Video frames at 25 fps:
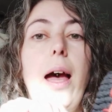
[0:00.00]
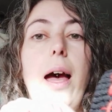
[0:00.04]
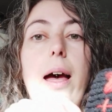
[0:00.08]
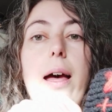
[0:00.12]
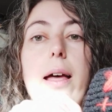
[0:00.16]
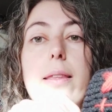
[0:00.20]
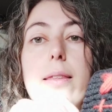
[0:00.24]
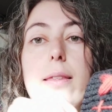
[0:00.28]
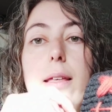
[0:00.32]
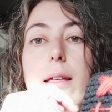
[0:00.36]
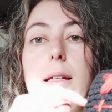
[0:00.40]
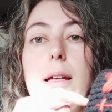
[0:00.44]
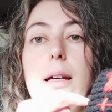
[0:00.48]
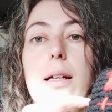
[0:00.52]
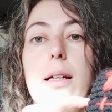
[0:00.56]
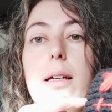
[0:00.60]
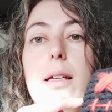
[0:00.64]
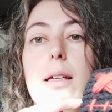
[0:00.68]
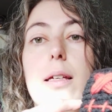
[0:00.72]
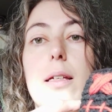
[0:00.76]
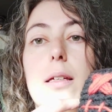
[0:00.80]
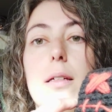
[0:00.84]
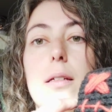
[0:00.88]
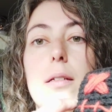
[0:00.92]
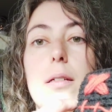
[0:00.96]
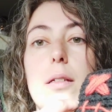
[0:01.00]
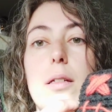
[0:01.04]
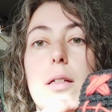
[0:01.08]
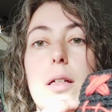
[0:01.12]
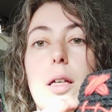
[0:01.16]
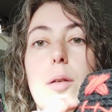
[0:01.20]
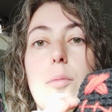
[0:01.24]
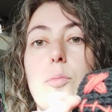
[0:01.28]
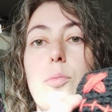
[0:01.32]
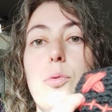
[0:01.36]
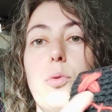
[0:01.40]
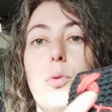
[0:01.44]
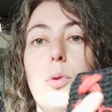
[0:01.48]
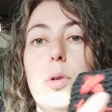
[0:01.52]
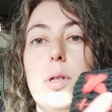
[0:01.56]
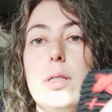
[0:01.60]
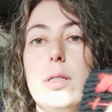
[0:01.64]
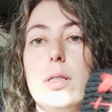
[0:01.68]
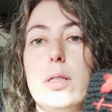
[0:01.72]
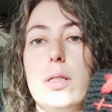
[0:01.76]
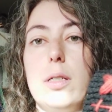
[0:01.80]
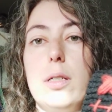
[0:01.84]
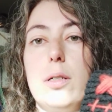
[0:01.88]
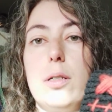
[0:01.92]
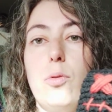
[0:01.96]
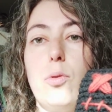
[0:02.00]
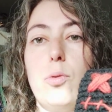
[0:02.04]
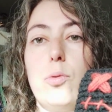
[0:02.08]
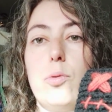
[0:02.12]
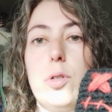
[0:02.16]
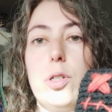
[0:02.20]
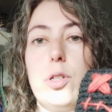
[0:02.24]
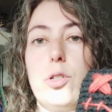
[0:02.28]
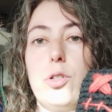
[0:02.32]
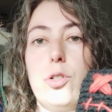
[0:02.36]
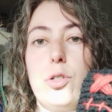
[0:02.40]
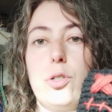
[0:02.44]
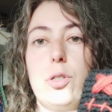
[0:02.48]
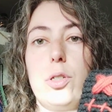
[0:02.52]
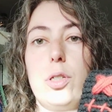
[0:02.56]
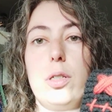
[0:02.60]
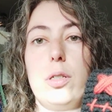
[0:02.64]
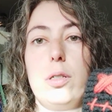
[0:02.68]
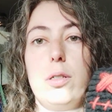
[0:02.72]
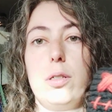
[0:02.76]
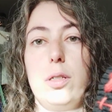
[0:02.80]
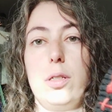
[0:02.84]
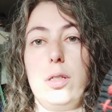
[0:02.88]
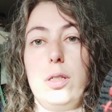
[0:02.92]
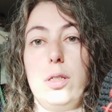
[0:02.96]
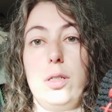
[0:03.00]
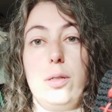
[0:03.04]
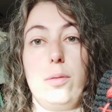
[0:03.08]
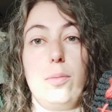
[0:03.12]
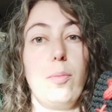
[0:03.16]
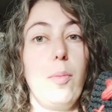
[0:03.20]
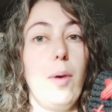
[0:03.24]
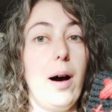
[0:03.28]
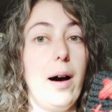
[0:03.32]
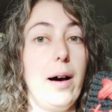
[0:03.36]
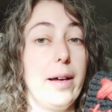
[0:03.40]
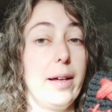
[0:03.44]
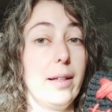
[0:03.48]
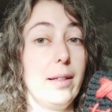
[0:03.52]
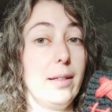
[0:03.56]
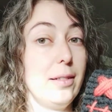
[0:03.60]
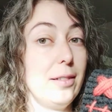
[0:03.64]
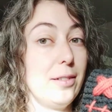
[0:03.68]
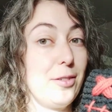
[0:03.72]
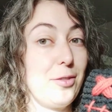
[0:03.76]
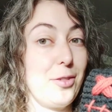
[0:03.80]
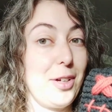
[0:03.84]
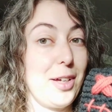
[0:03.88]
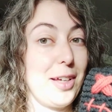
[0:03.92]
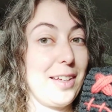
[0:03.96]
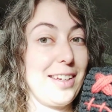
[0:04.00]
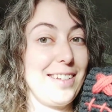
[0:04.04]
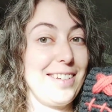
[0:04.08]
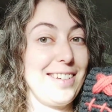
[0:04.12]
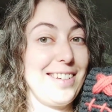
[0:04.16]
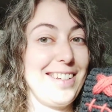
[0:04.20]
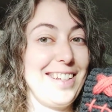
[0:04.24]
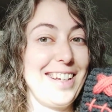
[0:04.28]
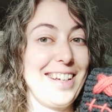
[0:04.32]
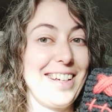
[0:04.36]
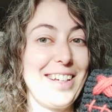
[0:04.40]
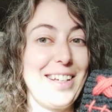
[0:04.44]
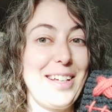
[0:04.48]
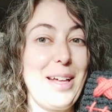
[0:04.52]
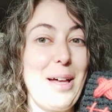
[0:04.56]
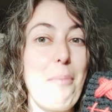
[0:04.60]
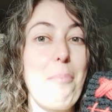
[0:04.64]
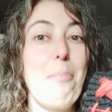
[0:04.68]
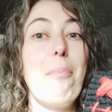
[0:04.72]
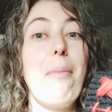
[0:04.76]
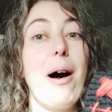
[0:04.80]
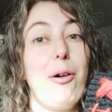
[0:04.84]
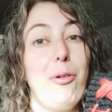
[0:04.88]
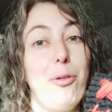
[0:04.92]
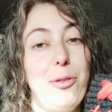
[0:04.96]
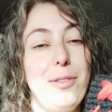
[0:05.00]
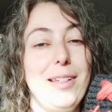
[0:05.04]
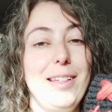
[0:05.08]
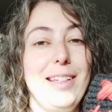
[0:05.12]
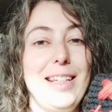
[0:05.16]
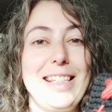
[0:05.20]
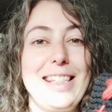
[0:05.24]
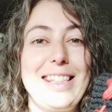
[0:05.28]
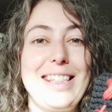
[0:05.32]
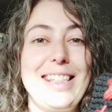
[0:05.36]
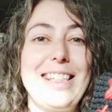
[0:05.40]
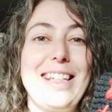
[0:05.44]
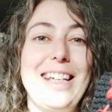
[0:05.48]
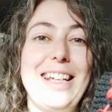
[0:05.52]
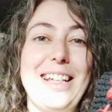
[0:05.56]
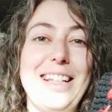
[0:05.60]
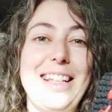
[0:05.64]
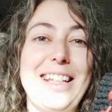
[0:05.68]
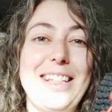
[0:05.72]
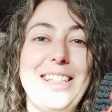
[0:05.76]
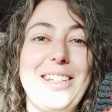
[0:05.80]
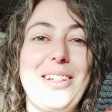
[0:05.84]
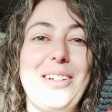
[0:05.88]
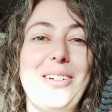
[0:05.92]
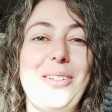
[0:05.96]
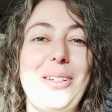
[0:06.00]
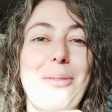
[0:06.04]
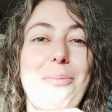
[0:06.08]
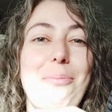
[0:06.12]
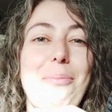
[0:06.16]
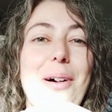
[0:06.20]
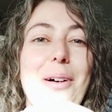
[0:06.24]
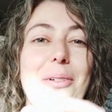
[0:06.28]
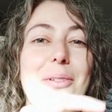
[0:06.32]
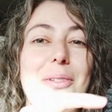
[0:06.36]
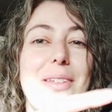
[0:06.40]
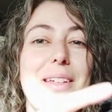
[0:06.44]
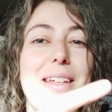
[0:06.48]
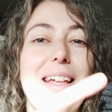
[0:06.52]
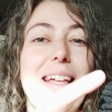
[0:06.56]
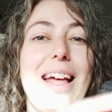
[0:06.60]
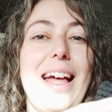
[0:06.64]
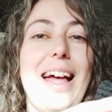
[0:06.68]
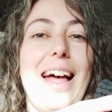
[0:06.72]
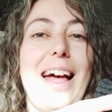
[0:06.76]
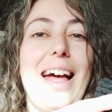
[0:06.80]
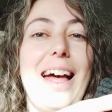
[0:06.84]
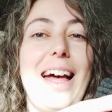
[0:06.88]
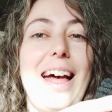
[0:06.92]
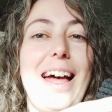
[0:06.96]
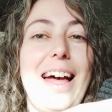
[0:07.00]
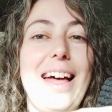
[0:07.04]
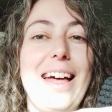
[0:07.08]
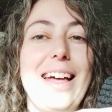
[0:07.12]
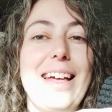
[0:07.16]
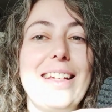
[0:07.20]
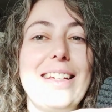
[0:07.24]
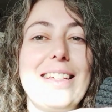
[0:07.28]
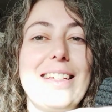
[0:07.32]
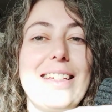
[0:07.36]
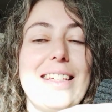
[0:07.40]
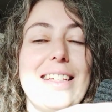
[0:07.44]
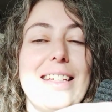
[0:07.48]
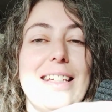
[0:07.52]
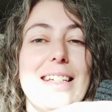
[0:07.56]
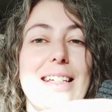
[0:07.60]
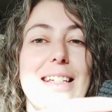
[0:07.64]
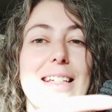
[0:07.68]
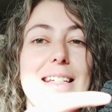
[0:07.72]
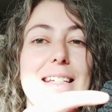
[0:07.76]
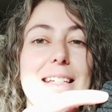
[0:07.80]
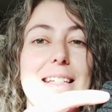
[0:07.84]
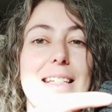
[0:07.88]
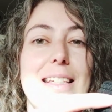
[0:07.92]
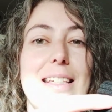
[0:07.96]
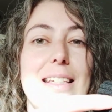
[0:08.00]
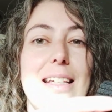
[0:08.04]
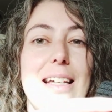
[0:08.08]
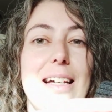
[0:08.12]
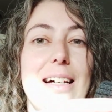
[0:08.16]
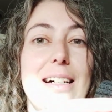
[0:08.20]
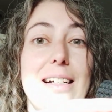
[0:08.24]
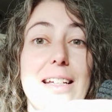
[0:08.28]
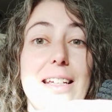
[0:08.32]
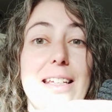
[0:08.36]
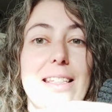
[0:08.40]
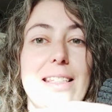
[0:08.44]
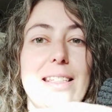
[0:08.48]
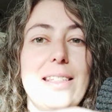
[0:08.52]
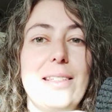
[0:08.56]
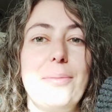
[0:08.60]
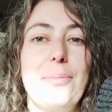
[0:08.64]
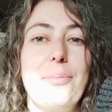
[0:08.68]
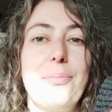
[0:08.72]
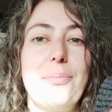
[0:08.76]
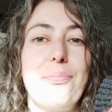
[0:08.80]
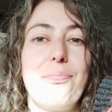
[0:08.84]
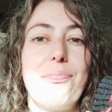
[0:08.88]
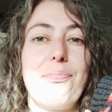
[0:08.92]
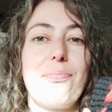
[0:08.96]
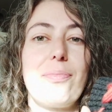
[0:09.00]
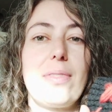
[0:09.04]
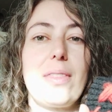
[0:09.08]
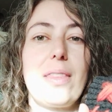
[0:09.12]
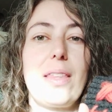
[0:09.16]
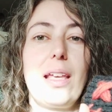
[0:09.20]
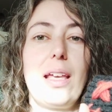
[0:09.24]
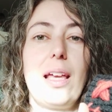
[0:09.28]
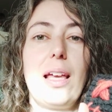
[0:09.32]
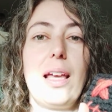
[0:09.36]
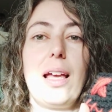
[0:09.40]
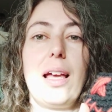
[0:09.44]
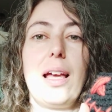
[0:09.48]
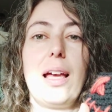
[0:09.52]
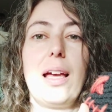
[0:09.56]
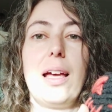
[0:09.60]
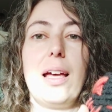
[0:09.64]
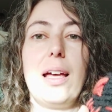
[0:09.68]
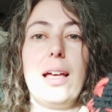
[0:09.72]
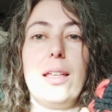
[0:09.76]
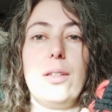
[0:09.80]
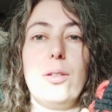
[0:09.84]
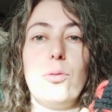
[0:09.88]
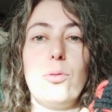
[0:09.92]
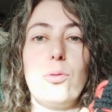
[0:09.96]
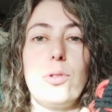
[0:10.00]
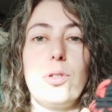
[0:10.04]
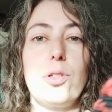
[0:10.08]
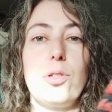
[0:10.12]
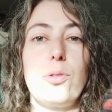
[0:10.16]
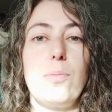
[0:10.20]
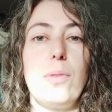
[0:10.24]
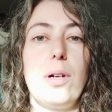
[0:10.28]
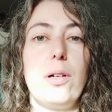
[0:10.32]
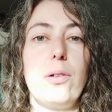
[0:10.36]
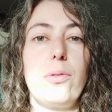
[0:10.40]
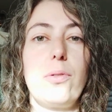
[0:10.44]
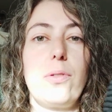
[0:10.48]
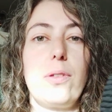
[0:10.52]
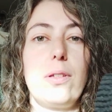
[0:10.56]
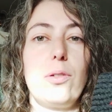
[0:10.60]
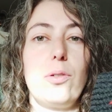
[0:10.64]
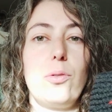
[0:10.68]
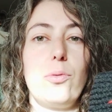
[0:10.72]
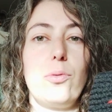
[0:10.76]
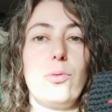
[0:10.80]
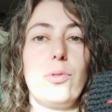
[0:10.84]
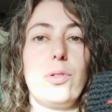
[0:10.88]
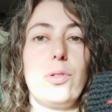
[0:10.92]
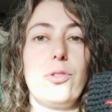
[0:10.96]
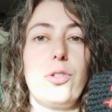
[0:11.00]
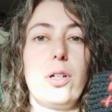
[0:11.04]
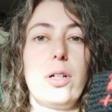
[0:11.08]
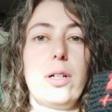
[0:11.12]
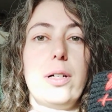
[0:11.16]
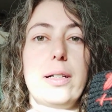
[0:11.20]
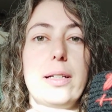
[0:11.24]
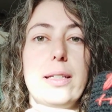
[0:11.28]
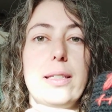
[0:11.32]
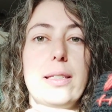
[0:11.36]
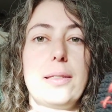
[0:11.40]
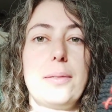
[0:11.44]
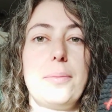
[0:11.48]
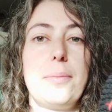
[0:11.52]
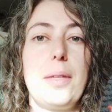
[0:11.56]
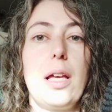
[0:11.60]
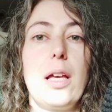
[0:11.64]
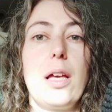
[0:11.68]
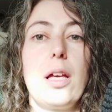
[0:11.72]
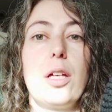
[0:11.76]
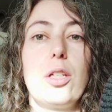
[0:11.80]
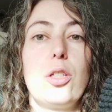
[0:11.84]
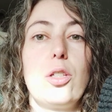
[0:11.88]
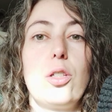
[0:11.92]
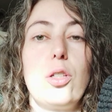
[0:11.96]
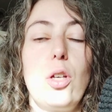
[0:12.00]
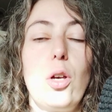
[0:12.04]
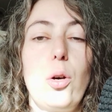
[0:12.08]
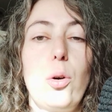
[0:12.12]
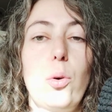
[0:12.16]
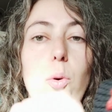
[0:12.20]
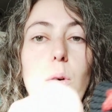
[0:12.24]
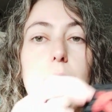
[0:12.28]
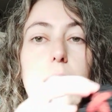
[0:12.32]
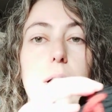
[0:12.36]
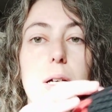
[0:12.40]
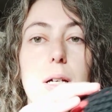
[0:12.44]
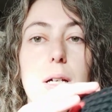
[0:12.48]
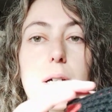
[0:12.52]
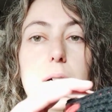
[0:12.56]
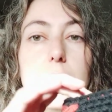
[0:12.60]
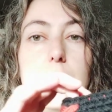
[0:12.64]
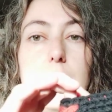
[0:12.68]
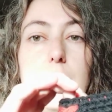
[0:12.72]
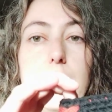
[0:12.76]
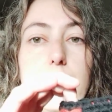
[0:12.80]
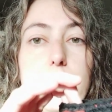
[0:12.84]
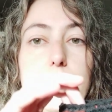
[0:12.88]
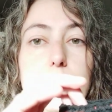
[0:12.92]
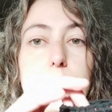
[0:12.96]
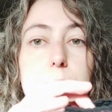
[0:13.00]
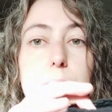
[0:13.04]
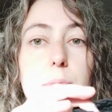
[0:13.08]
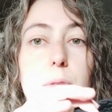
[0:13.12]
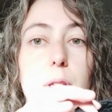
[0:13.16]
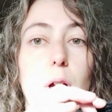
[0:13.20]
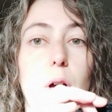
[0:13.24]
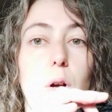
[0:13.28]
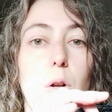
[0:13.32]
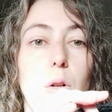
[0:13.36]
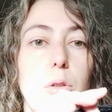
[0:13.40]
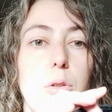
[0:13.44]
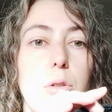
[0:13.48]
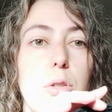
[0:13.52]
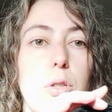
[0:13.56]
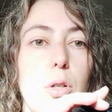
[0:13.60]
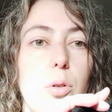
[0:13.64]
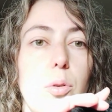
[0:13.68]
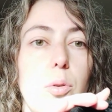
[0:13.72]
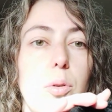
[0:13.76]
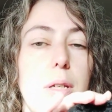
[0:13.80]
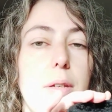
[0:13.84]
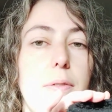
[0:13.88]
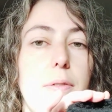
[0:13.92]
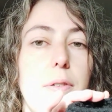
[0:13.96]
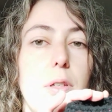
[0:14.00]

and then I embroidered orange smile, if I can, mouth. Let's call it mouth, and eyes, an orange mouth and orange eyes. So also,